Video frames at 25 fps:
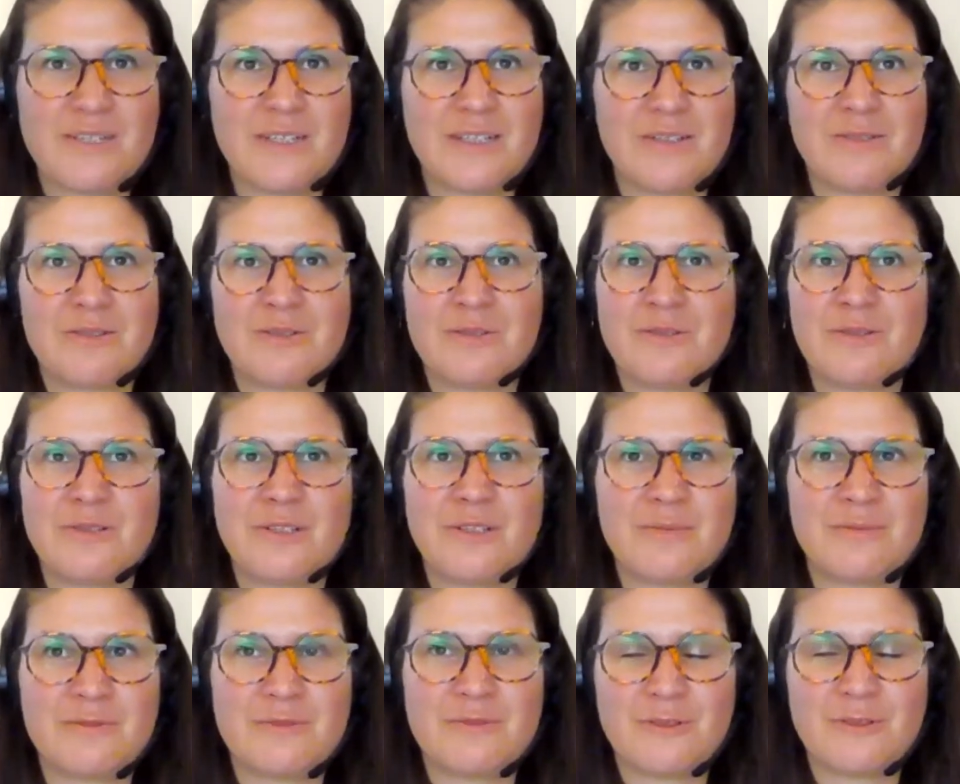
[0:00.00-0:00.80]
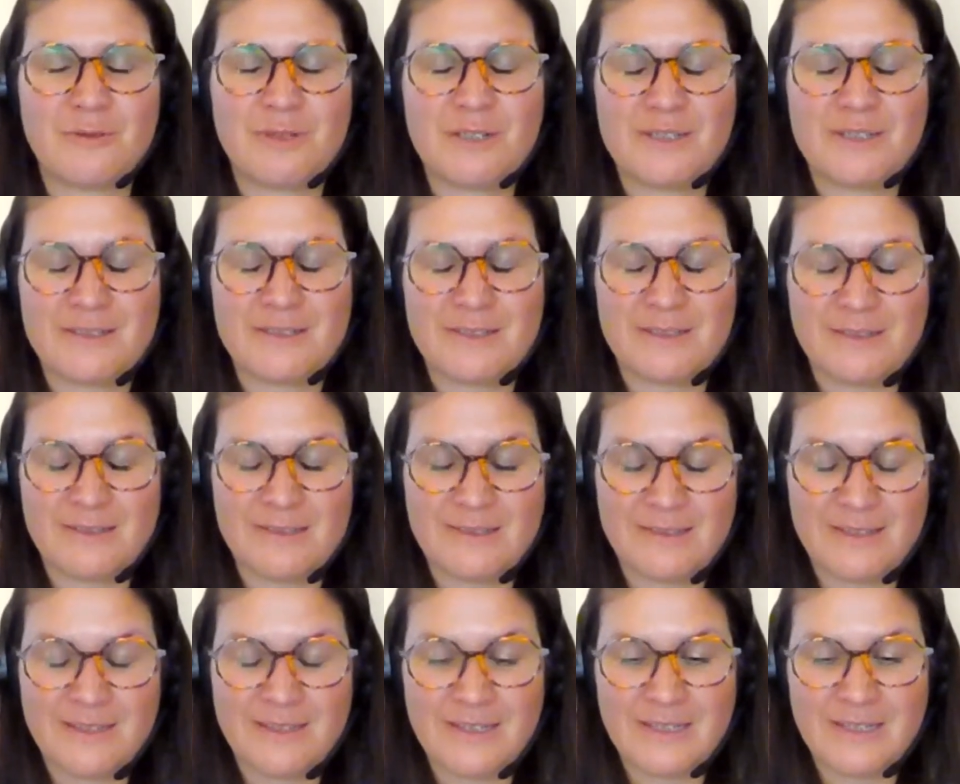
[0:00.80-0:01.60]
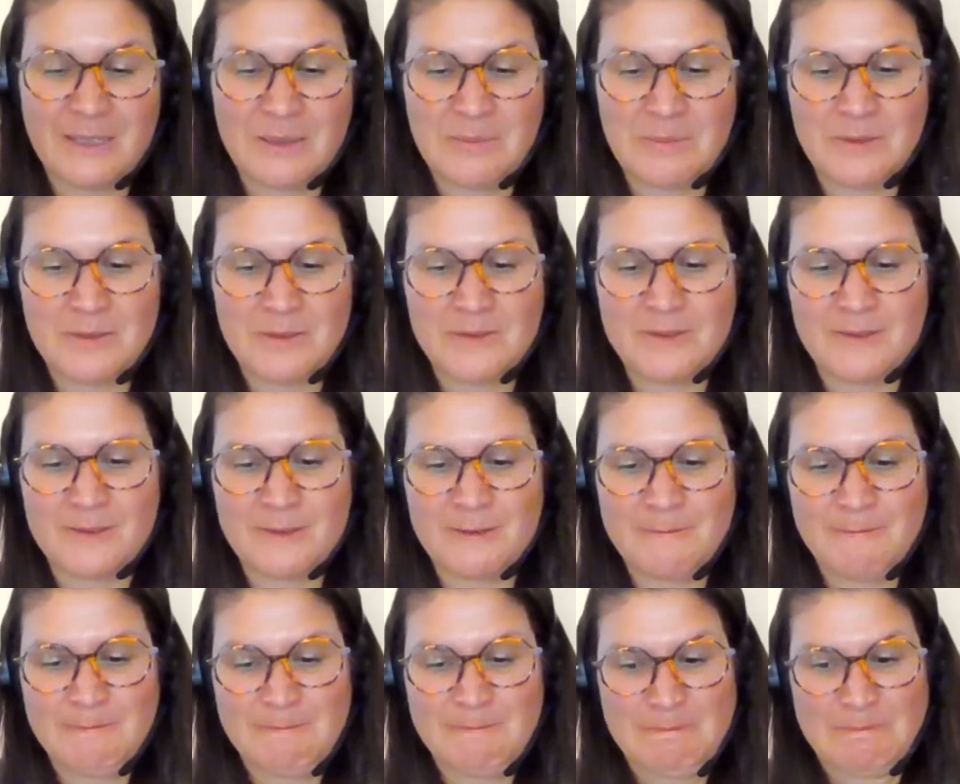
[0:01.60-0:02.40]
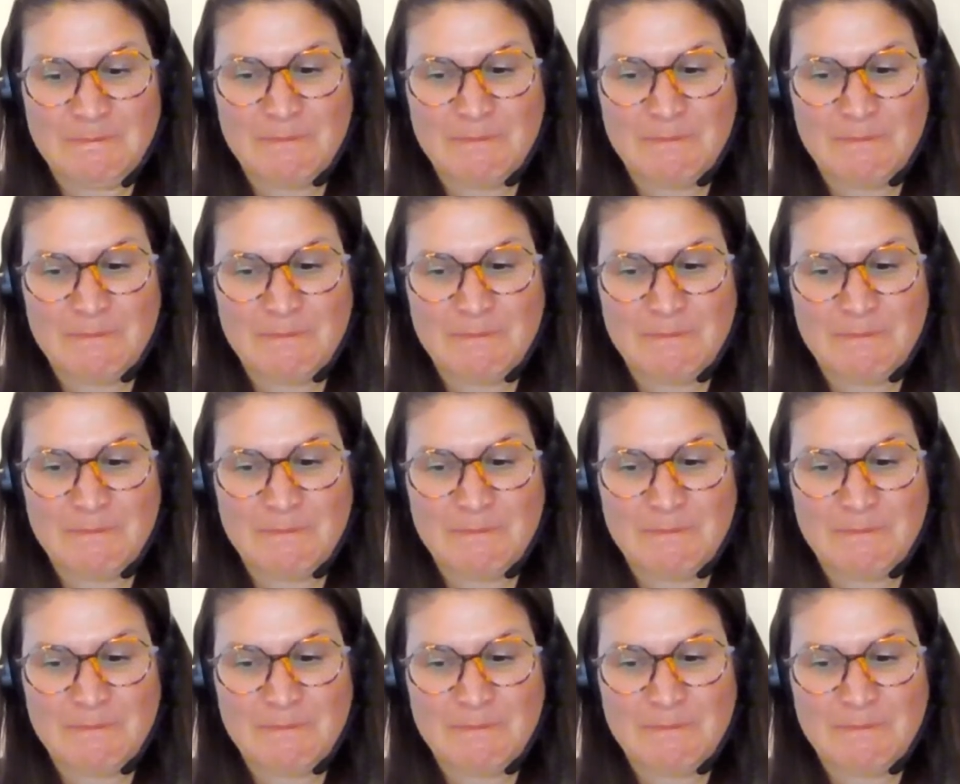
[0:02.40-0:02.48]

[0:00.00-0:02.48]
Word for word: I don't know. I'm always uh, thinking, but uh,